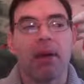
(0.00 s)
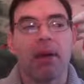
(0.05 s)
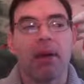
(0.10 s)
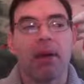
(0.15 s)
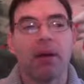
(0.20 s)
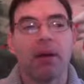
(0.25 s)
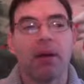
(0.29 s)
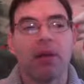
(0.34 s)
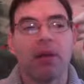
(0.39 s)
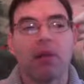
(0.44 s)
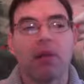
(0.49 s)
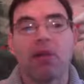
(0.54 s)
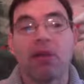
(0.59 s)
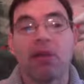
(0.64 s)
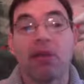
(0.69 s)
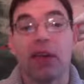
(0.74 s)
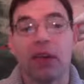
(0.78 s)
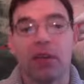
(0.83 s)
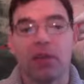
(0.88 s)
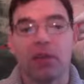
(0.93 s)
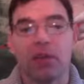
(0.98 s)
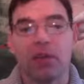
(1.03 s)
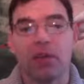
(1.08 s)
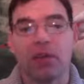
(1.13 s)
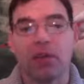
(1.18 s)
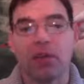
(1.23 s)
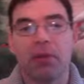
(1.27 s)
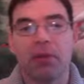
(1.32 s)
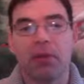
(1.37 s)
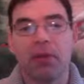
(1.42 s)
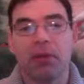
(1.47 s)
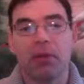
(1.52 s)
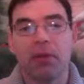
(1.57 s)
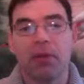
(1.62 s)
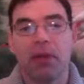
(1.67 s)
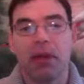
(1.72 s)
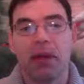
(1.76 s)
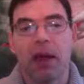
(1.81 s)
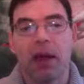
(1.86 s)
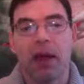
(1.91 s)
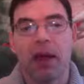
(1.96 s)
used against you
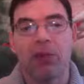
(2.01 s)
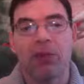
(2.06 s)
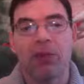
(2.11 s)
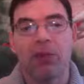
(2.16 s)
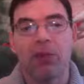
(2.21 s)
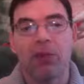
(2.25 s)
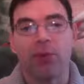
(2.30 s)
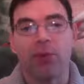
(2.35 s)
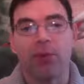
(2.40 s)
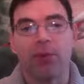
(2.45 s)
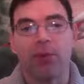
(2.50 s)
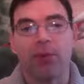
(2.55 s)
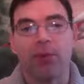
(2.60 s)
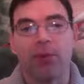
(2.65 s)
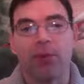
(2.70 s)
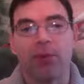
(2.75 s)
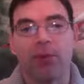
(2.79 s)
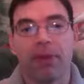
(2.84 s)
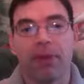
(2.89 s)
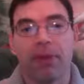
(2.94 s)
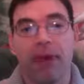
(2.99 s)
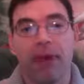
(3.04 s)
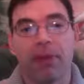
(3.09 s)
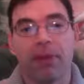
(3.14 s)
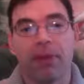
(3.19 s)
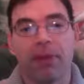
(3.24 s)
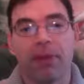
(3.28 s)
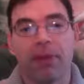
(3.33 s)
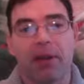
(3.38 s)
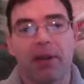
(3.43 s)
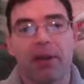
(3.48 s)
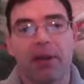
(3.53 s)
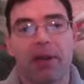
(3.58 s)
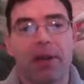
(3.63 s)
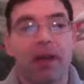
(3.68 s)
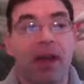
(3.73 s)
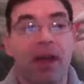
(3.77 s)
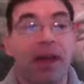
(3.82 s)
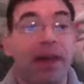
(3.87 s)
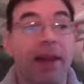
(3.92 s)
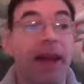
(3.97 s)
as fuel for the bacteria. And
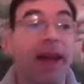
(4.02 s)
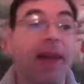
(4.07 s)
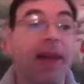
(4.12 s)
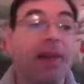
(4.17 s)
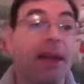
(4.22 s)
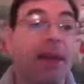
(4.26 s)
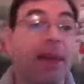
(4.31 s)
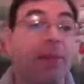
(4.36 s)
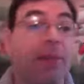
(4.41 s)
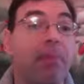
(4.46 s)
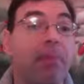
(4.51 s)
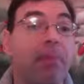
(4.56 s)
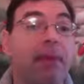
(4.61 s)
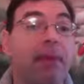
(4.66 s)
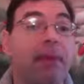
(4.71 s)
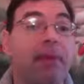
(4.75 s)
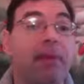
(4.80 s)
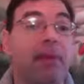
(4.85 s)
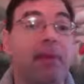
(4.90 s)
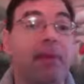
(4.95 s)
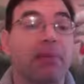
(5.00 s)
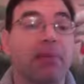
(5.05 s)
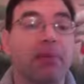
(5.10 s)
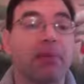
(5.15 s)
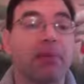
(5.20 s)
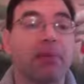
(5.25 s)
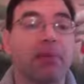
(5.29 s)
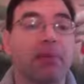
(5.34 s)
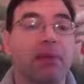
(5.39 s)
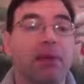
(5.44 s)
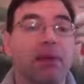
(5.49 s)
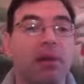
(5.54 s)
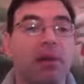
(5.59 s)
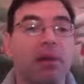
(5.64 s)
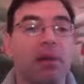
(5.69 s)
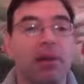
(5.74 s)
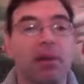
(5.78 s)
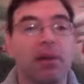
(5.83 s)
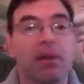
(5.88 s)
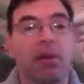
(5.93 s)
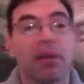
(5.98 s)
that's happened many times too, is
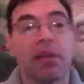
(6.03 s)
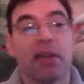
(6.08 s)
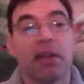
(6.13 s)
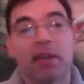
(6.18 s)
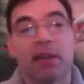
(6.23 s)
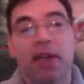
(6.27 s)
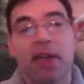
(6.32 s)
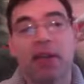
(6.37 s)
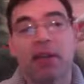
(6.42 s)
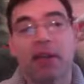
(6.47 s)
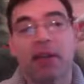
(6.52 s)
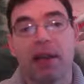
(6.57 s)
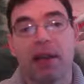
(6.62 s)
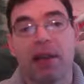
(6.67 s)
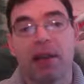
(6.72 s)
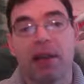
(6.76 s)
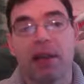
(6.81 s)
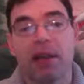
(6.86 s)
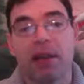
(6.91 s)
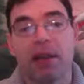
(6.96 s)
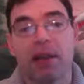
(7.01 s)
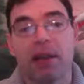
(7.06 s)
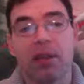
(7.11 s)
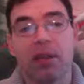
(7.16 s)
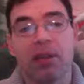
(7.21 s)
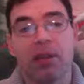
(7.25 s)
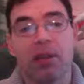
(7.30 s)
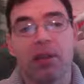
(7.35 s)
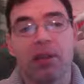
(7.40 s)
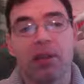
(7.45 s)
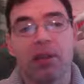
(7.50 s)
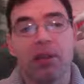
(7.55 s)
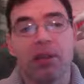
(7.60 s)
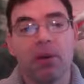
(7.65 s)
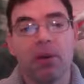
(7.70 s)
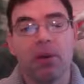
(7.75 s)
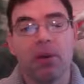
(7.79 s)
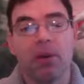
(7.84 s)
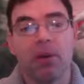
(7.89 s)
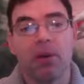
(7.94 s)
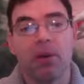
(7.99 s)
you get a case that has SIBO
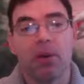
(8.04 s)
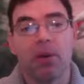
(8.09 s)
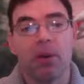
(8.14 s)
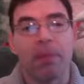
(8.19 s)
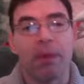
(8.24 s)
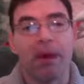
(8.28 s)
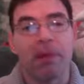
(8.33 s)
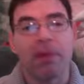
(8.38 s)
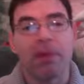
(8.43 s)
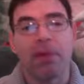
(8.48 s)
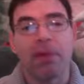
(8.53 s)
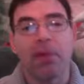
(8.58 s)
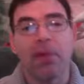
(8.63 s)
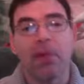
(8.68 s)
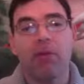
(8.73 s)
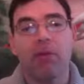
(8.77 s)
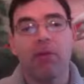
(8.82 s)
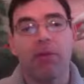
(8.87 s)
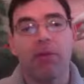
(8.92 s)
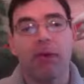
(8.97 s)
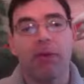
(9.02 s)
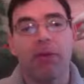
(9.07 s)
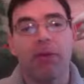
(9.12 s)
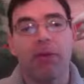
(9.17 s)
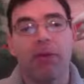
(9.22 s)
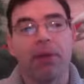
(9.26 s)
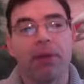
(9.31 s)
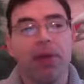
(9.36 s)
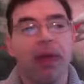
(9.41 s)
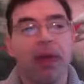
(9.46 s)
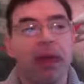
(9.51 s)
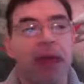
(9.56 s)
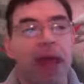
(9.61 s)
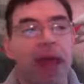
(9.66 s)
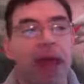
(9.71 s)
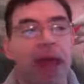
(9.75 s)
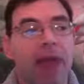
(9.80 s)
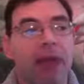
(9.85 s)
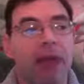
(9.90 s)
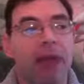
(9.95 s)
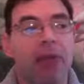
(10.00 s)
or bacterial overgrowth and
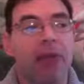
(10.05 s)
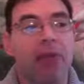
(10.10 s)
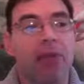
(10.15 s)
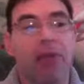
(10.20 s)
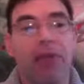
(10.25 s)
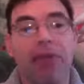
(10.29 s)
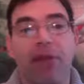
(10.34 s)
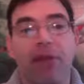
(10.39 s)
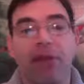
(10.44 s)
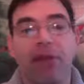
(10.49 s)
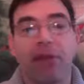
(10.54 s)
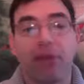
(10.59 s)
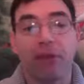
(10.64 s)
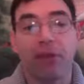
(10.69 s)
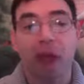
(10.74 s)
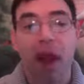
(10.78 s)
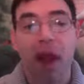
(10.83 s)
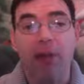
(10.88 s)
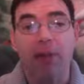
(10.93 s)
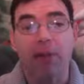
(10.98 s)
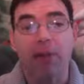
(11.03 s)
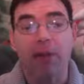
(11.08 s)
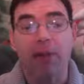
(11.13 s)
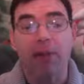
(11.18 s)
you fix the thyroid.